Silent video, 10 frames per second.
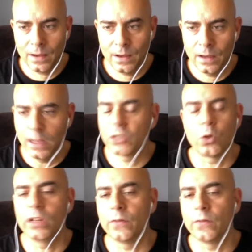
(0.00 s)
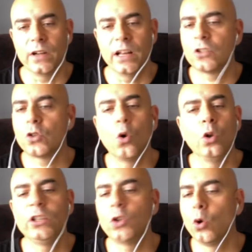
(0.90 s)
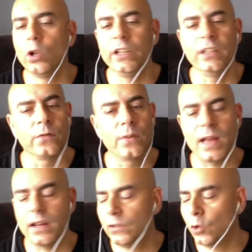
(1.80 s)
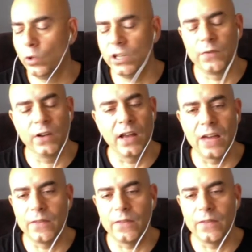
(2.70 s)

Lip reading: It's totally different. It's totally different, man. Totally different live.